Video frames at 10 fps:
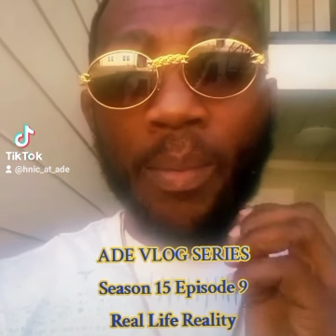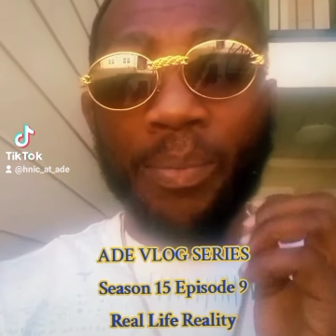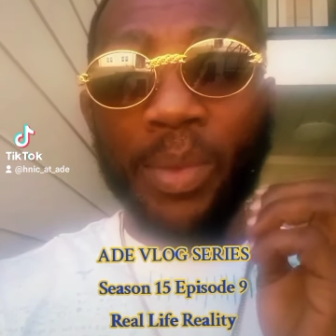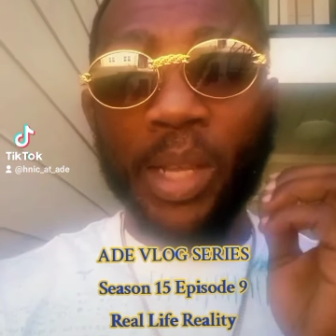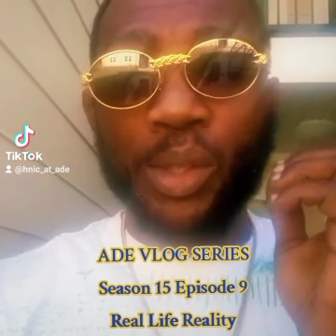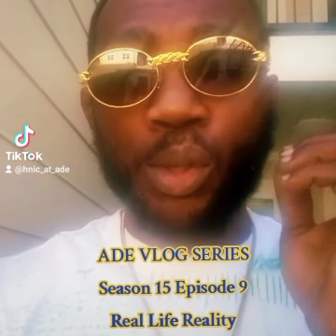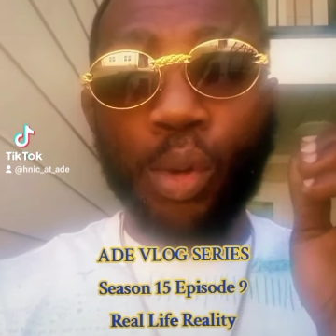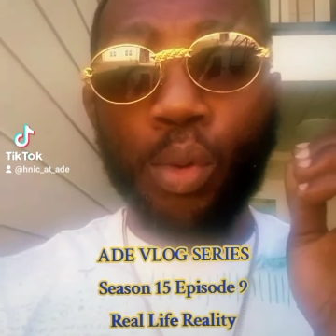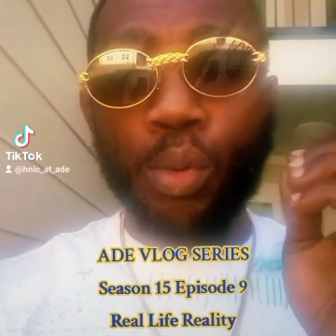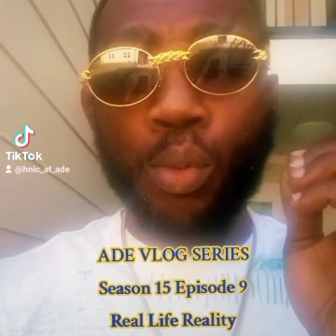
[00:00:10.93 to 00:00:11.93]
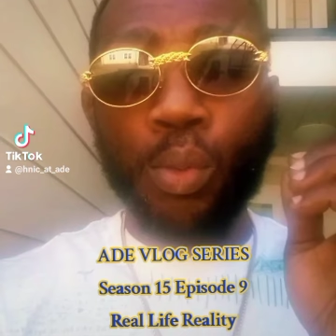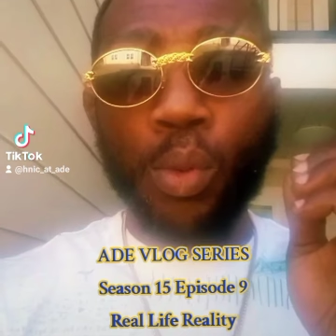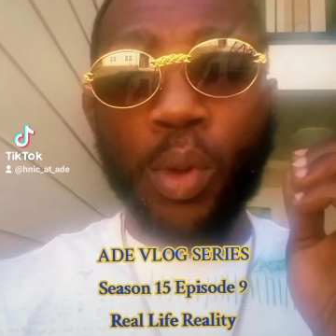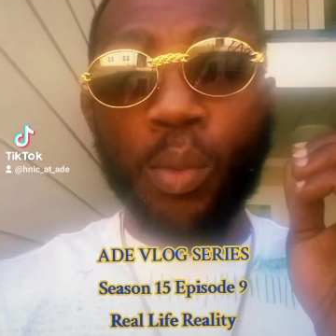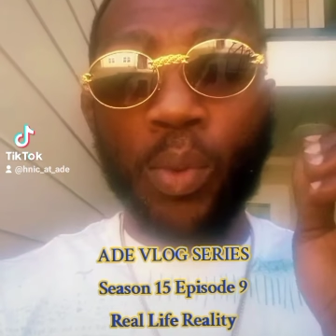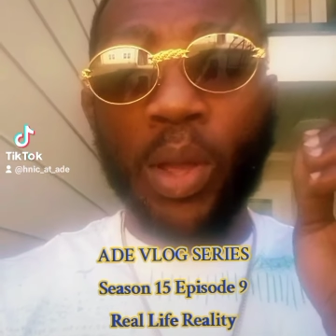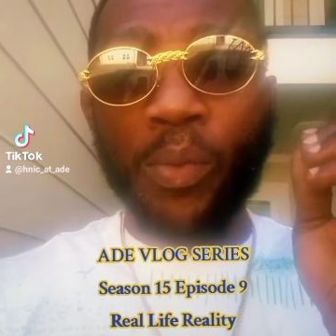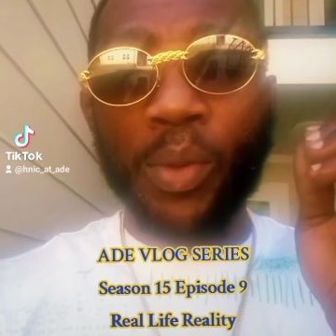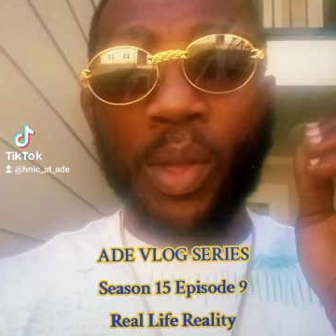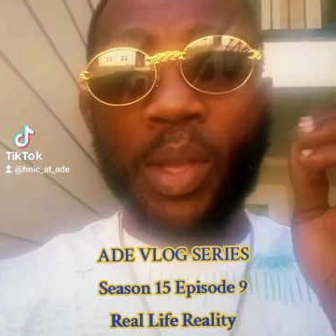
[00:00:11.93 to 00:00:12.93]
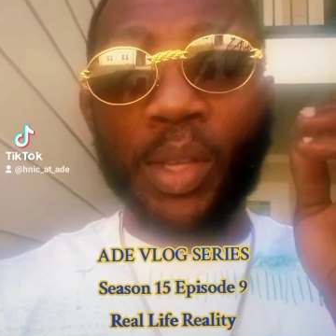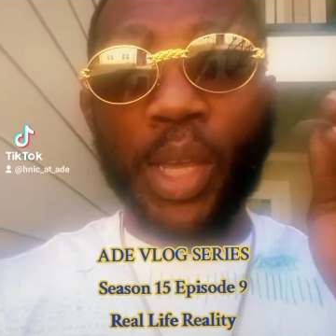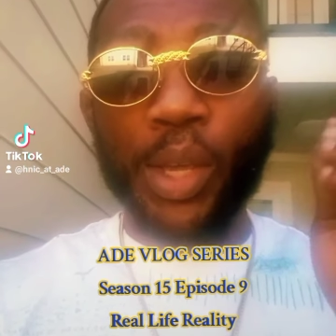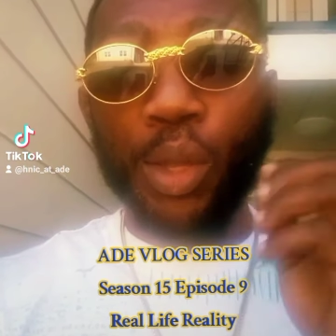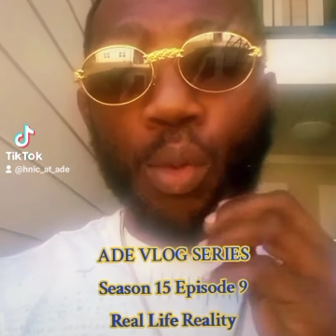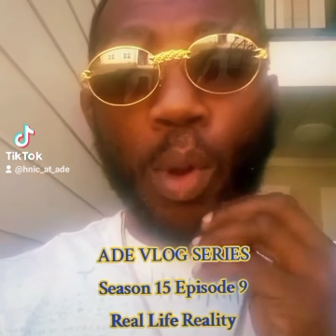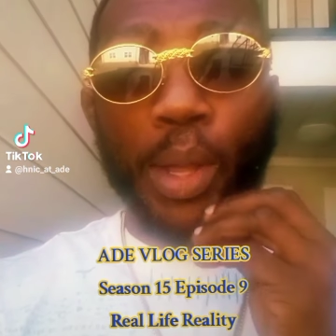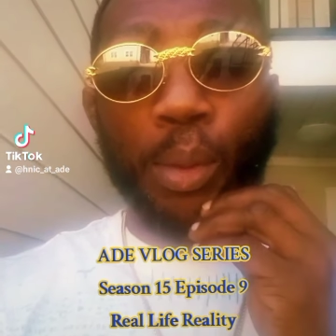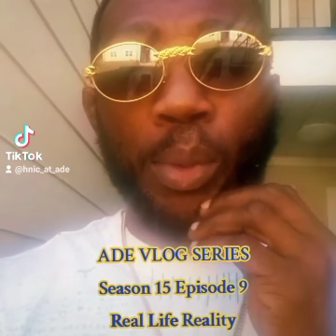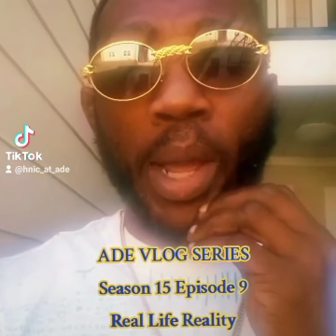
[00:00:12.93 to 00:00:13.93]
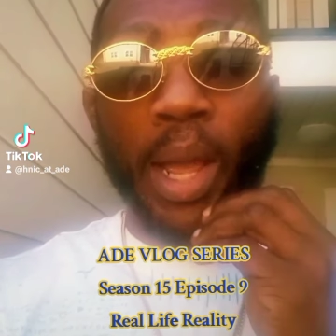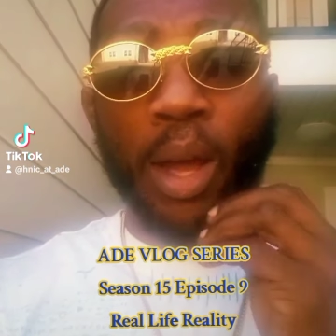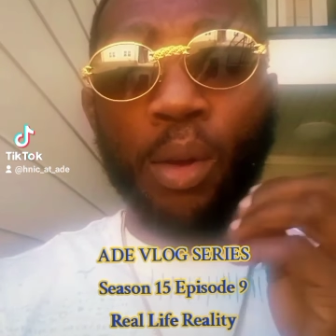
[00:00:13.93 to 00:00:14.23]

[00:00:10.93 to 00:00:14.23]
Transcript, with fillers: That's cool with kicking you while you down.